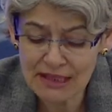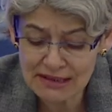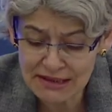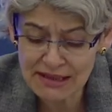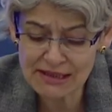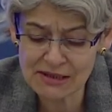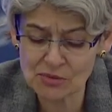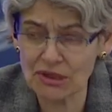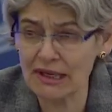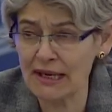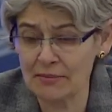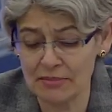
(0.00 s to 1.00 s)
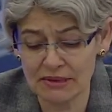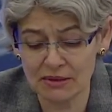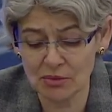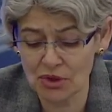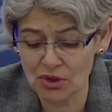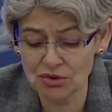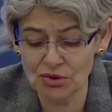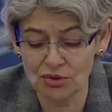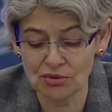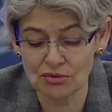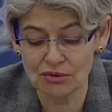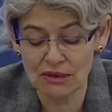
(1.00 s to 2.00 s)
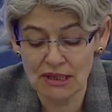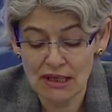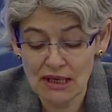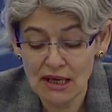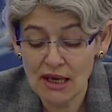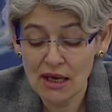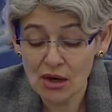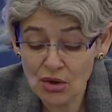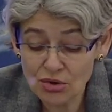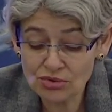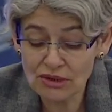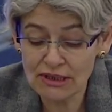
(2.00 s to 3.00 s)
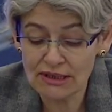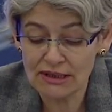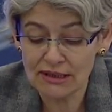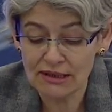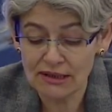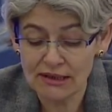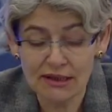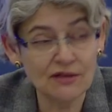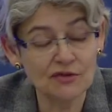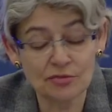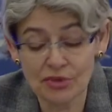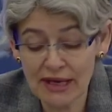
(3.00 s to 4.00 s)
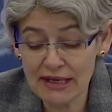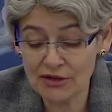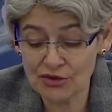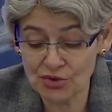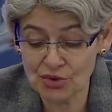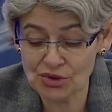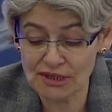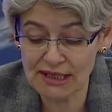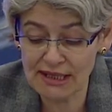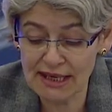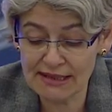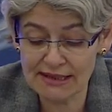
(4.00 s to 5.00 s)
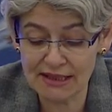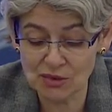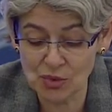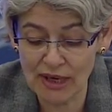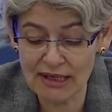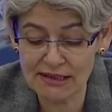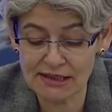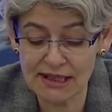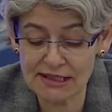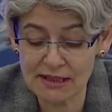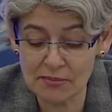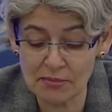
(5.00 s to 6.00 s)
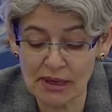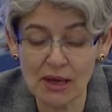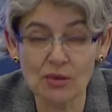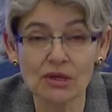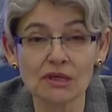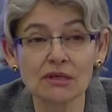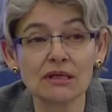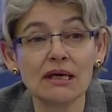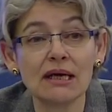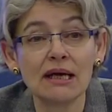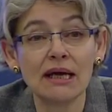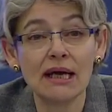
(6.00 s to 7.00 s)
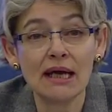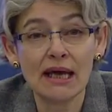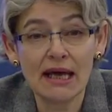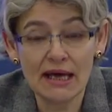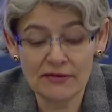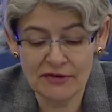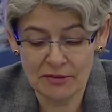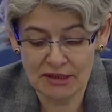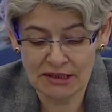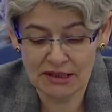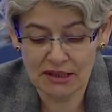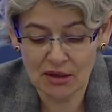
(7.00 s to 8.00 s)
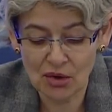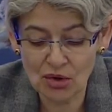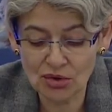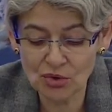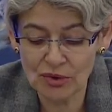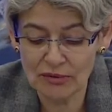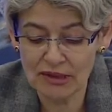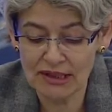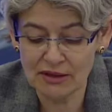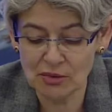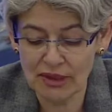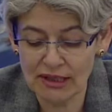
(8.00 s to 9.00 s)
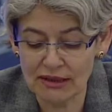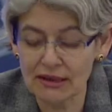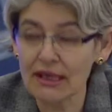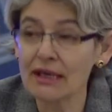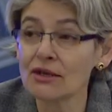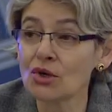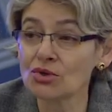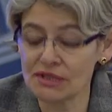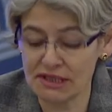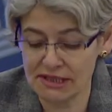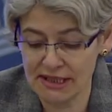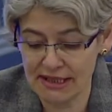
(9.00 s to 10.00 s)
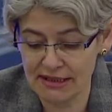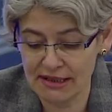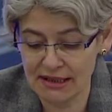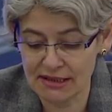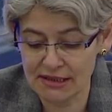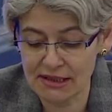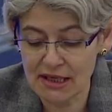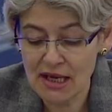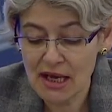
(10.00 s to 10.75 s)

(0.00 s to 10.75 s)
And this will happen, we all know, only if breakthroughs are led in ways that empower everybody, all women and men, and all societies,